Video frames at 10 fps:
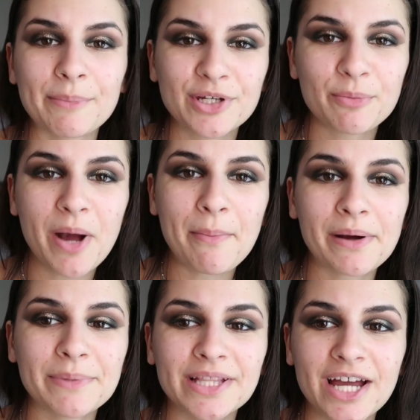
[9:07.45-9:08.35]
I'm gonna go pop
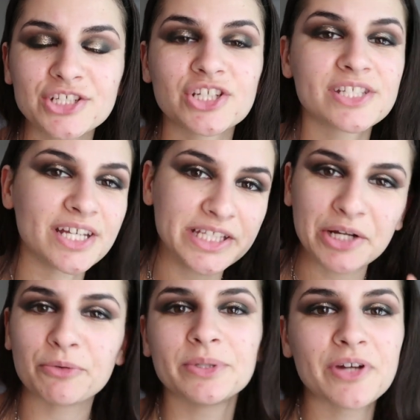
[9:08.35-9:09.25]
on my lashes and then
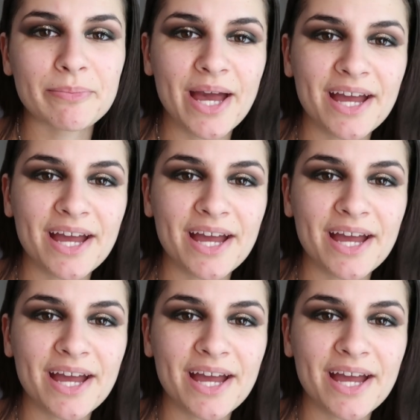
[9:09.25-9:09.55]
I will be right